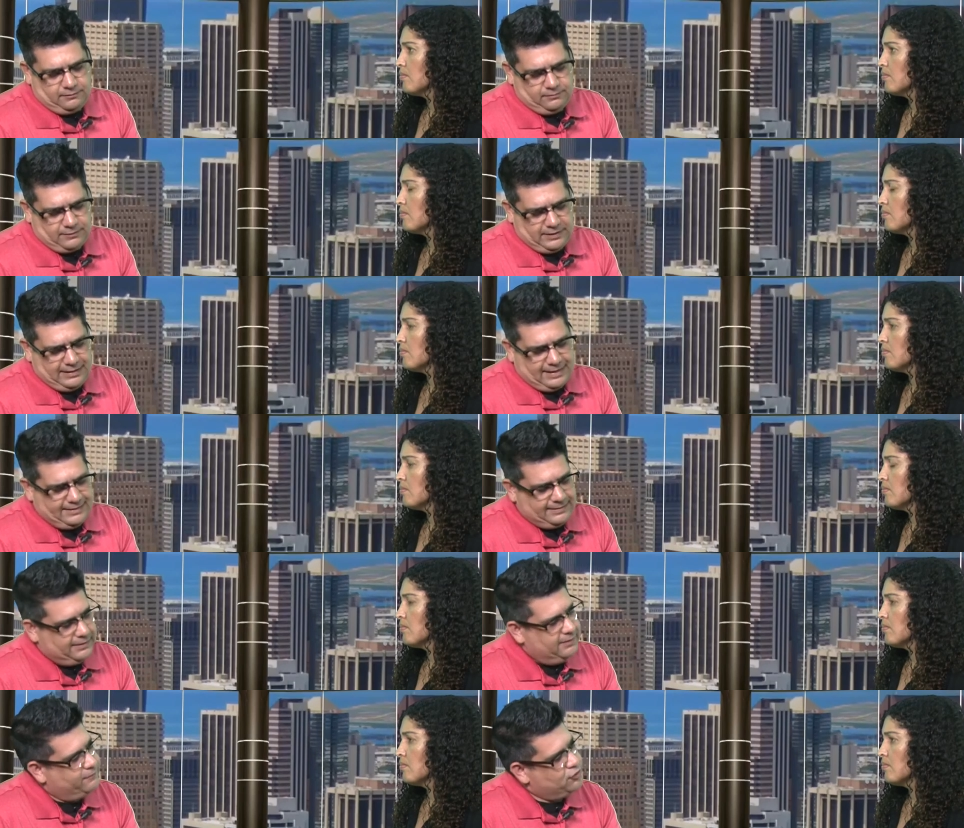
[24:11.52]
Speaker 1: the
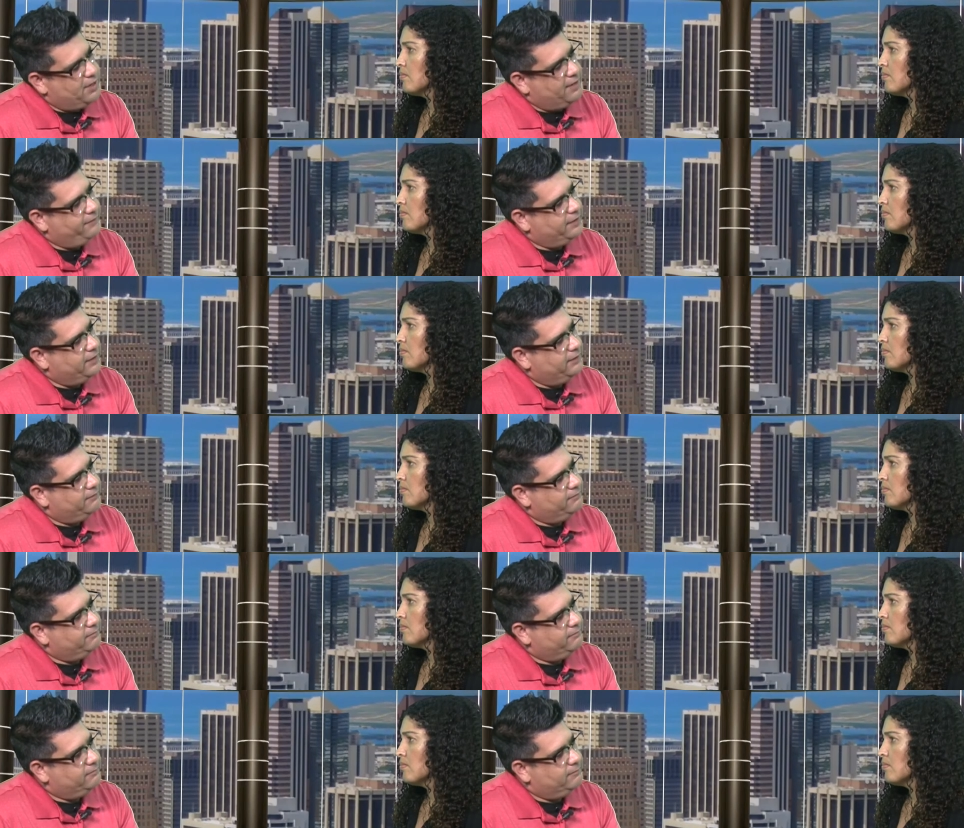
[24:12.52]
idea of trafficking
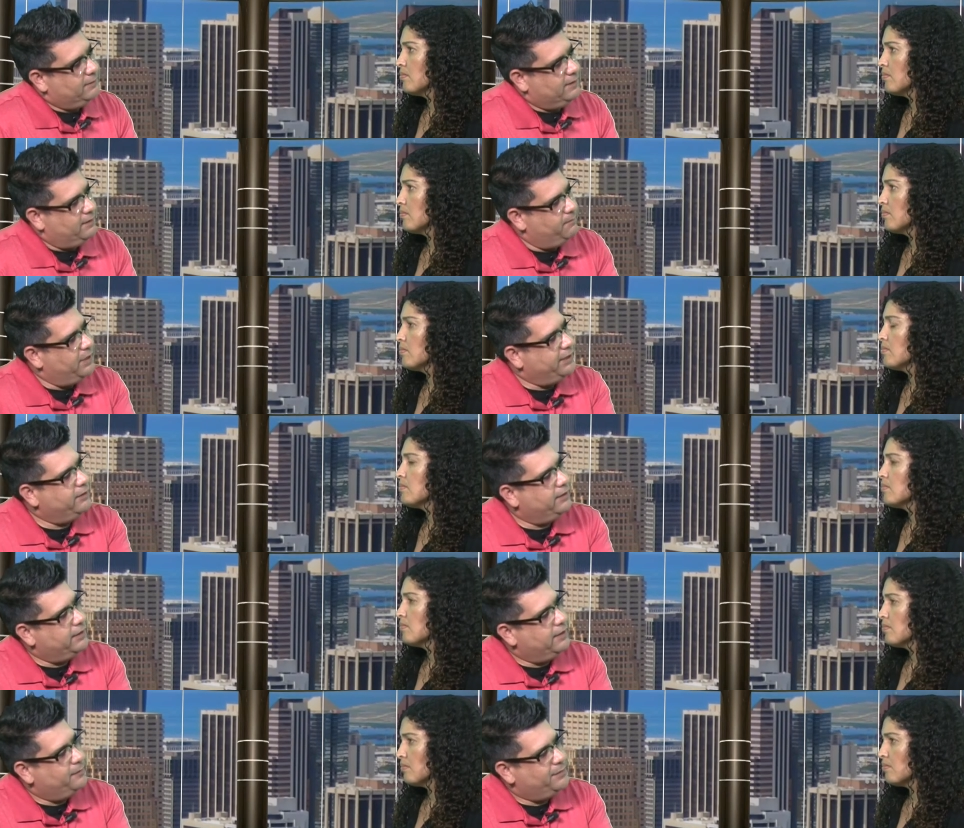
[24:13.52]
and the
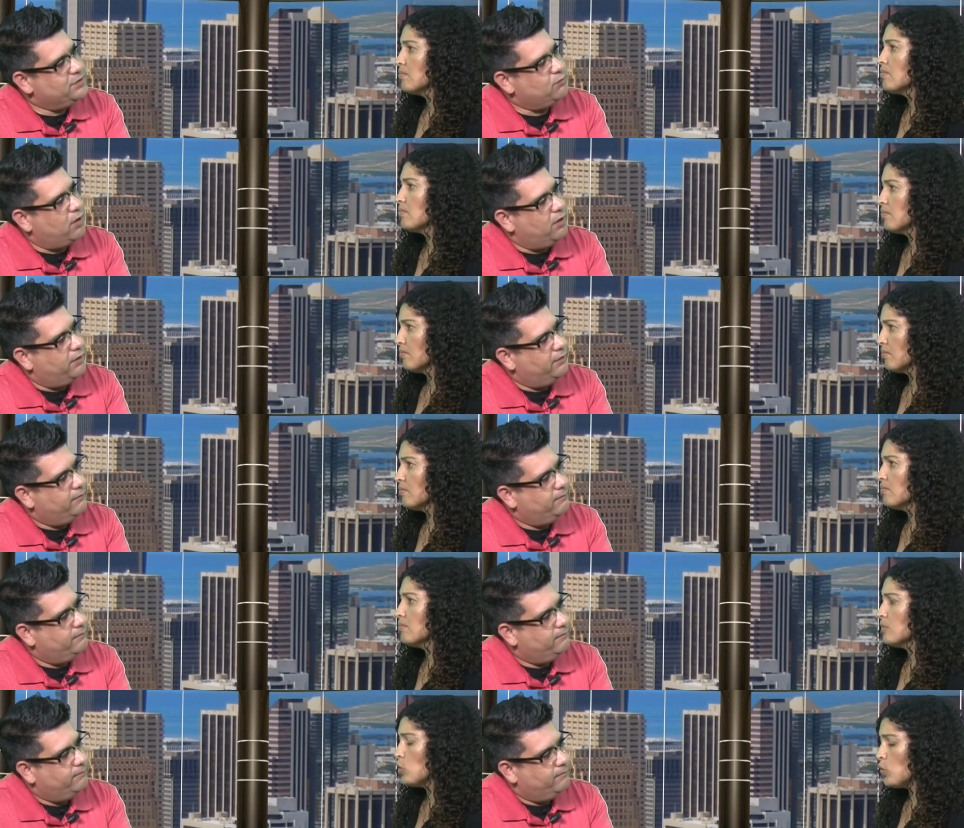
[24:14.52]
bundling up, it's wrong?
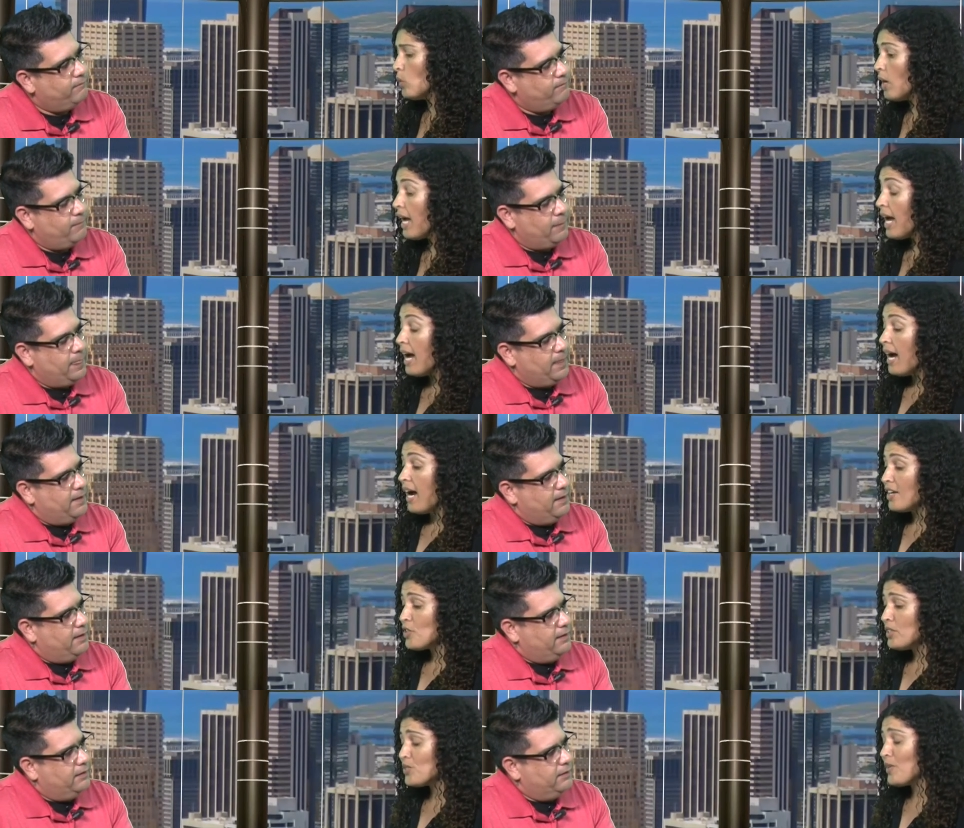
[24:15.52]
Speaker 2: So.
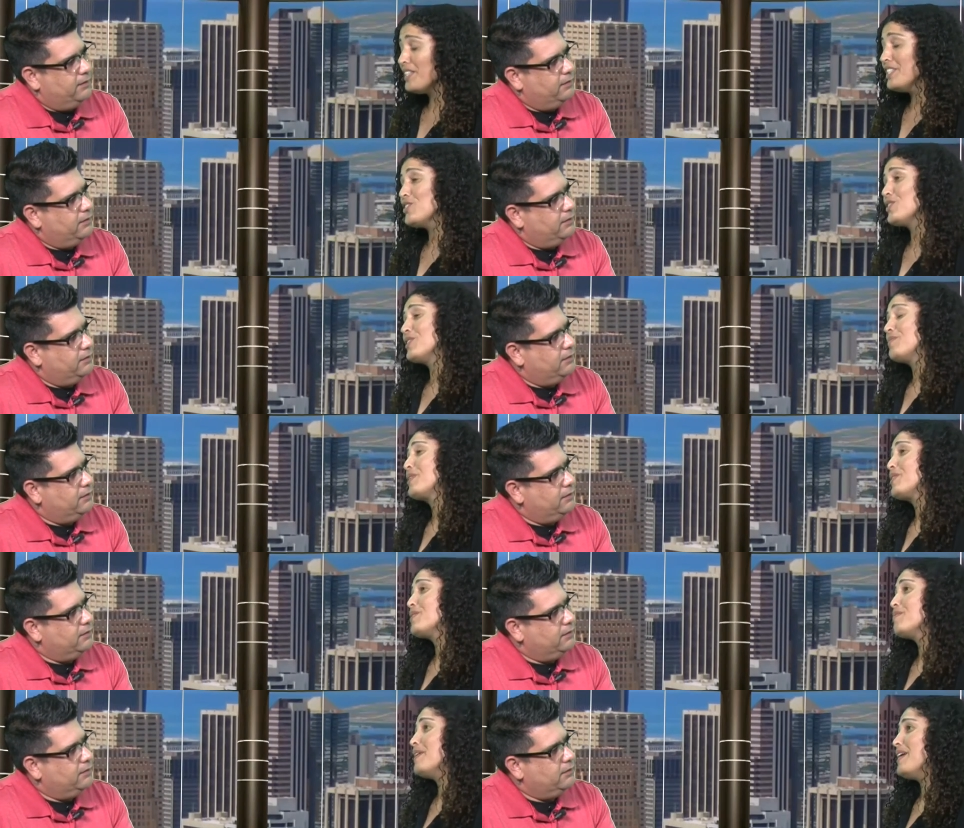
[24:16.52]
Actually, it's quite interesting
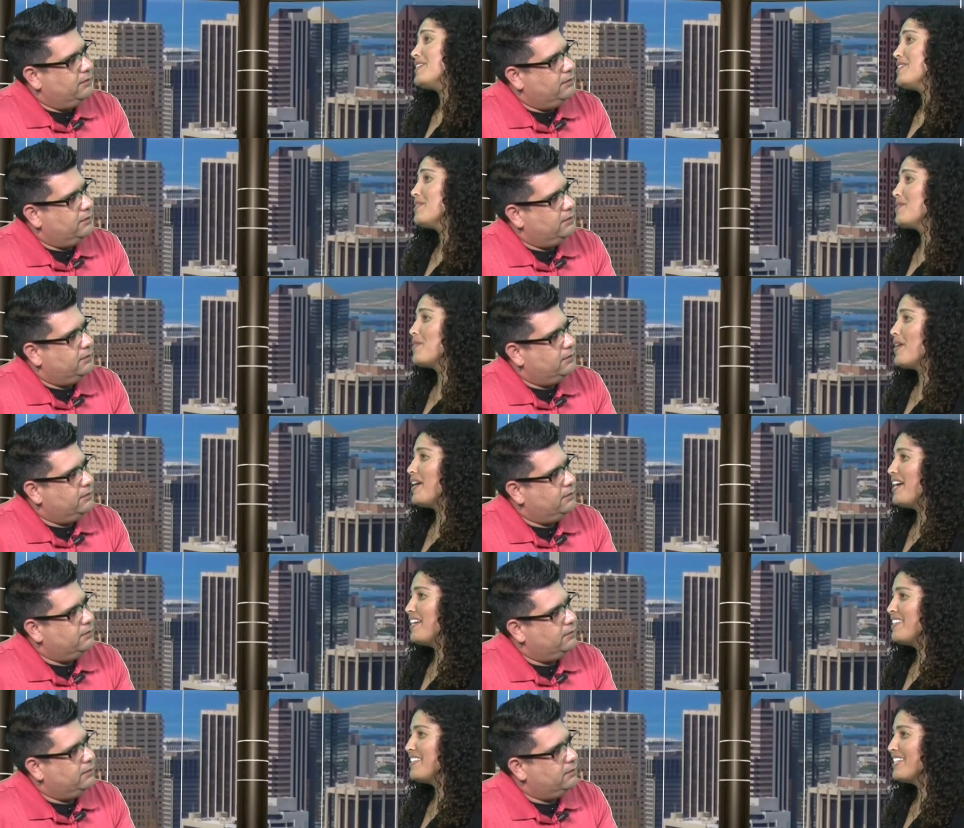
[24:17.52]
because part of why
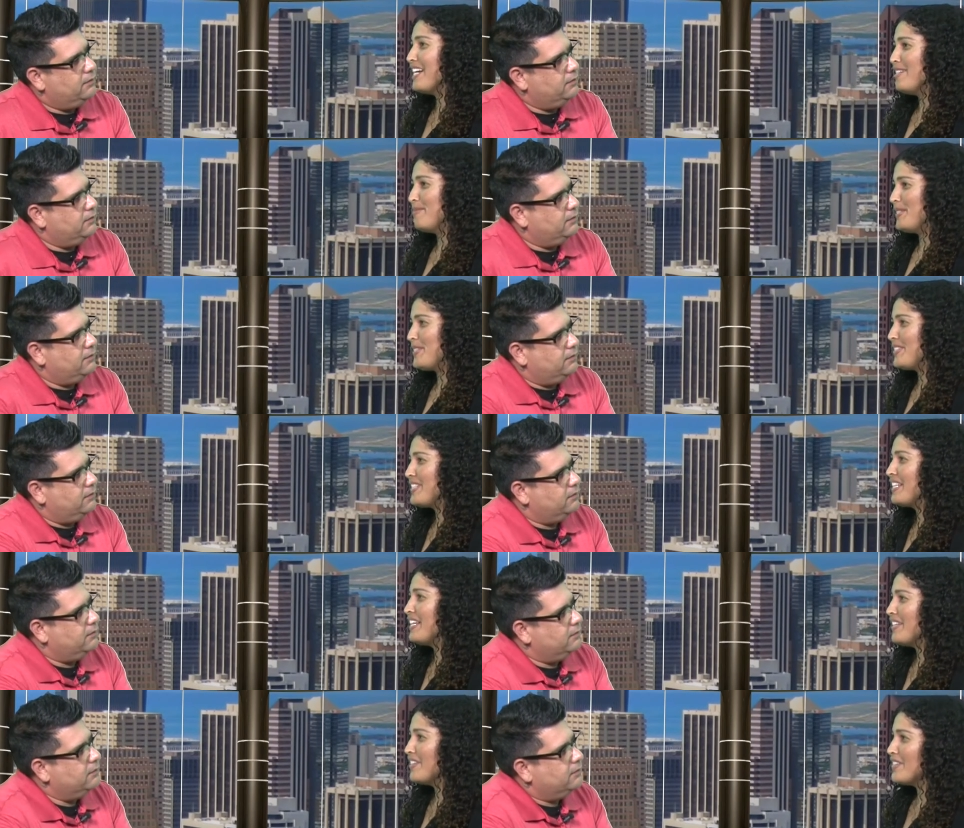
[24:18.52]
I think Amnesty
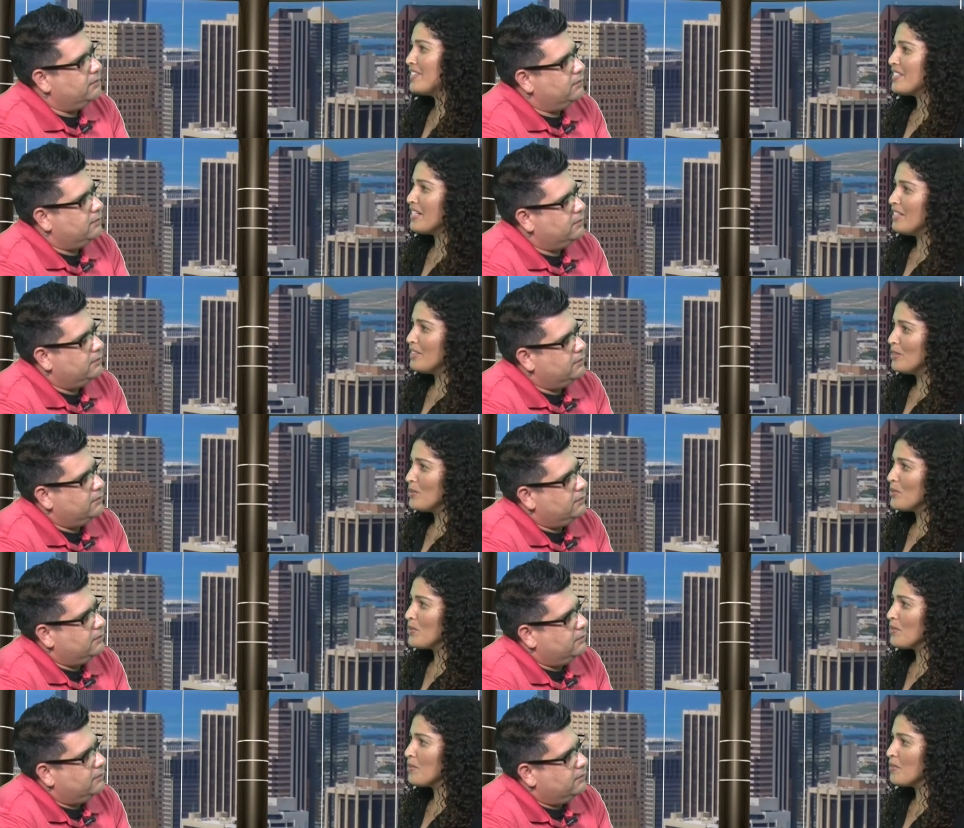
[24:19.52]
carries a
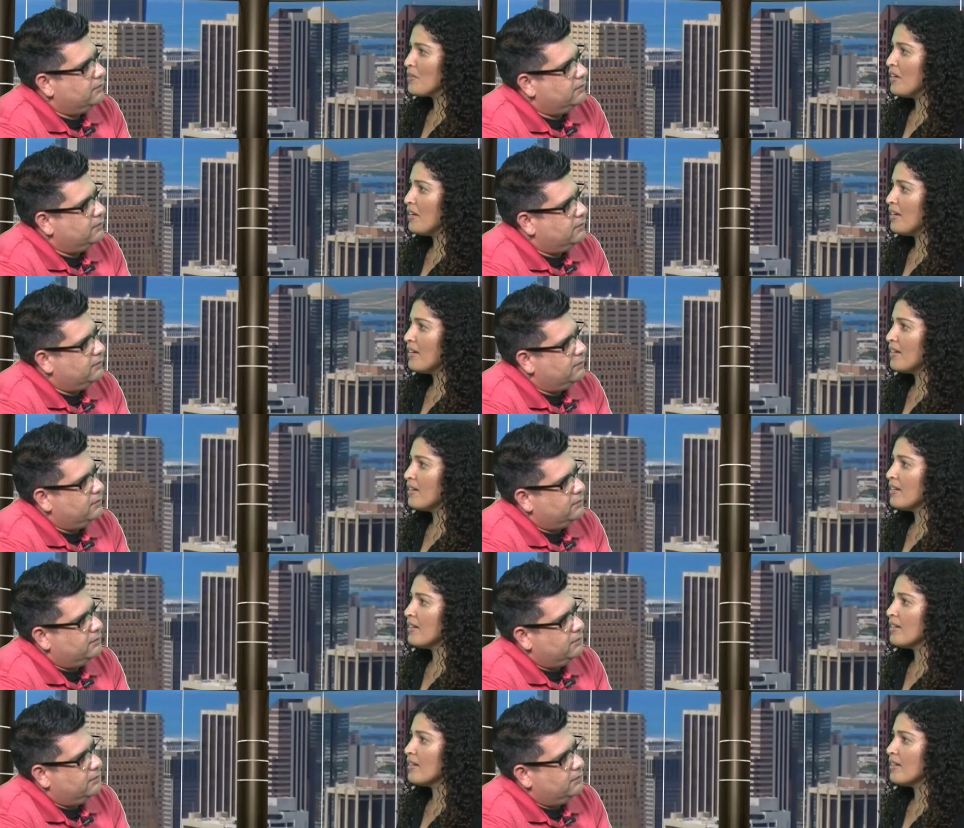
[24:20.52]
lot of uh,